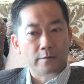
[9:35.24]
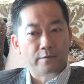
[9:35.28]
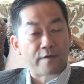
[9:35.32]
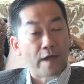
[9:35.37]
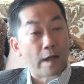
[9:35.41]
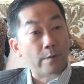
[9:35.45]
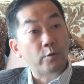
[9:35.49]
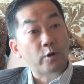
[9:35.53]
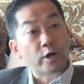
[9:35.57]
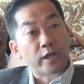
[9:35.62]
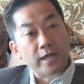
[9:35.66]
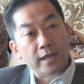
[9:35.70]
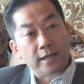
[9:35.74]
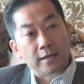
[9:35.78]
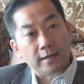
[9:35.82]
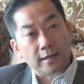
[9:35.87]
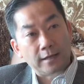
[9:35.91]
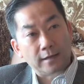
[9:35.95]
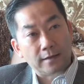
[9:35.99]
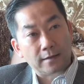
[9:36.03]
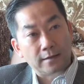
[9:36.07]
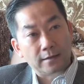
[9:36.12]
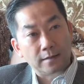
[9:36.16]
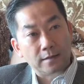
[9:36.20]

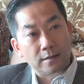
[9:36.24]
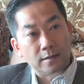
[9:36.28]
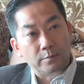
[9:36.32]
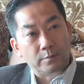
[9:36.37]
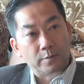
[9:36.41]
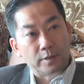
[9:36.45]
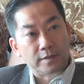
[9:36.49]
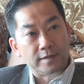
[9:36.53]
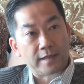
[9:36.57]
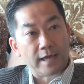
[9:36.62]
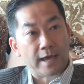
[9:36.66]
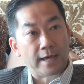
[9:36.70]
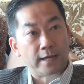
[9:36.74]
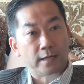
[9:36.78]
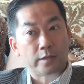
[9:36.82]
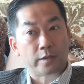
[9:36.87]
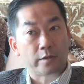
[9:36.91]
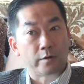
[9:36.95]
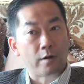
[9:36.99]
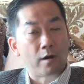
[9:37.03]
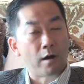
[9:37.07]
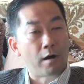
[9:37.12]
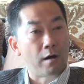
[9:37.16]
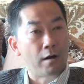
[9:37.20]
fabricating, but that
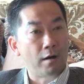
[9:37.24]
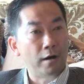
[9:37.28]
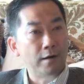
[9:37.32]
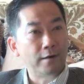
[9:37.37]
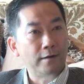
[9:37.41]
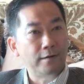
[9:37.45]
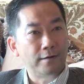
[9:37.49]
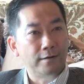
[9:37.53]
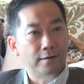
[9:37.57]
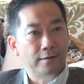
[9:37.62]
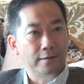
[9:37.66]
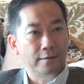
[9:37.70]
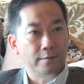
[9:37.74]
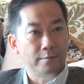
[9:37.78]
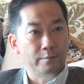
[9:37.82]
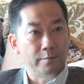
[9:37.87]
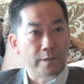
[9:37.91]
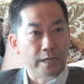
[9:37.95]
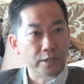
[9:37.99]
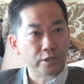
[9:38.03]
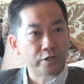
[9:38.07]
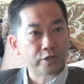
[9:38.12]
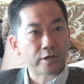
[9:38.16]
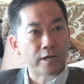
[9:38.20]
there are
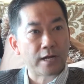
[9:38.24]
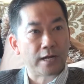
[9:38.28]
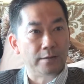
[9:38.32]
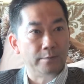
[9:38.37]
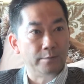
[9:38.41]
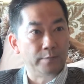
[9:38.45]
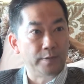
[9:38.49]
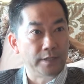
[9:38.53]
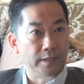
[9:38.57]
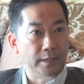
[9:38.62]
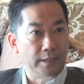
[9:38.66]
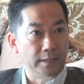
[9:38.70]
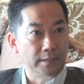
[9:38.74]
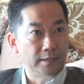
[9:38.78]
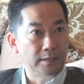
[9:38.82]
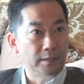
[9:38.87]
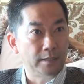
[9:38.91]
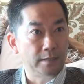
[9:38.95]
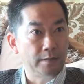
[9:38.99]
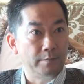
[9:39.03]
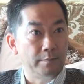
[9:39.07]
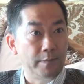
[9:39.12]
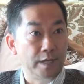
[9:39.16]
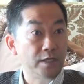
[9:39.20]
major companies,
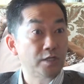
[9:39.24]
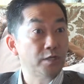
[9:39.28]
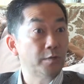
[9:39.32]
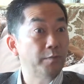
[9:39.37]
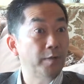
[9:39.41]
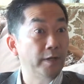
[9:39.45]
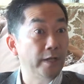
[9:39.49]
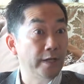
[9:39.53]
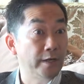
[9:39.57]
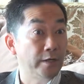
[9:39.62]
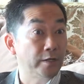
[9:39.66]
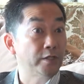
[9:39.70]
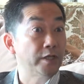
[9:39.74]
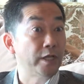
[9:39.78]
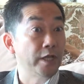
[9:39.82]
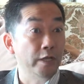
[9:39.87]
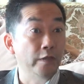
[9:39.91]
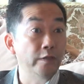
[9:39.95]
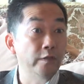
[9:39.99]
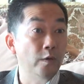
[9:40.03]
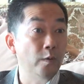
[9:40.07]
major players in